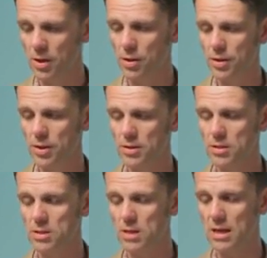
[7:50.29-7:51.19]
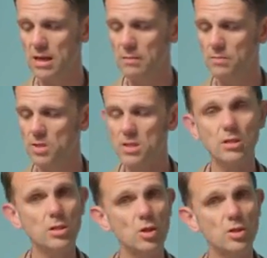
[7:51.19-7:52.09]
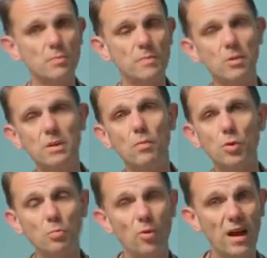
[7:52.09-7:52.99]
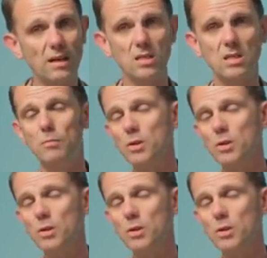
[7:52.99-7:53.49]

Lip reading: that sees the judges becoming much more active,